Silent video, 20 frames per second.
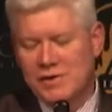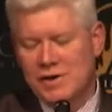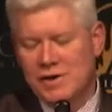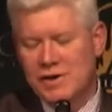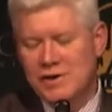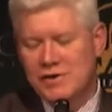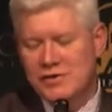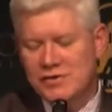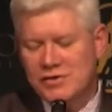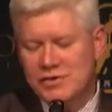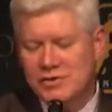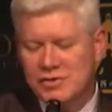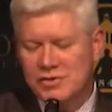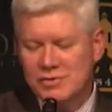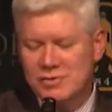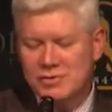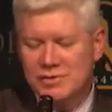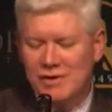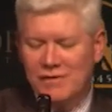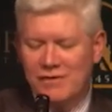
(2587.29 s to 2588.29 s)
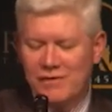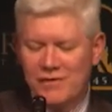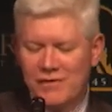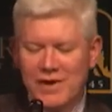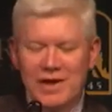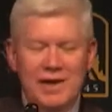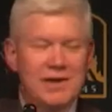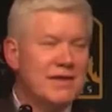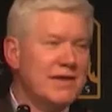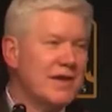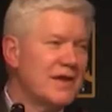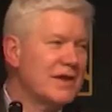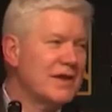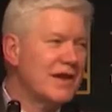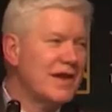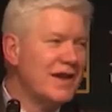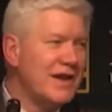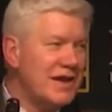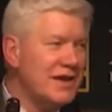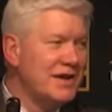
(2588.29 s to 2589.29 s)
an Institute of Faith and
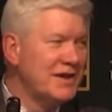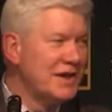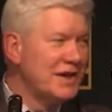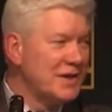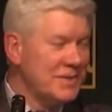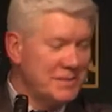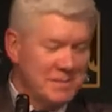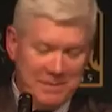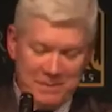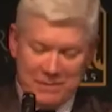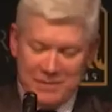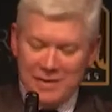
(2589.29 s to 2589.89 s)
Learning,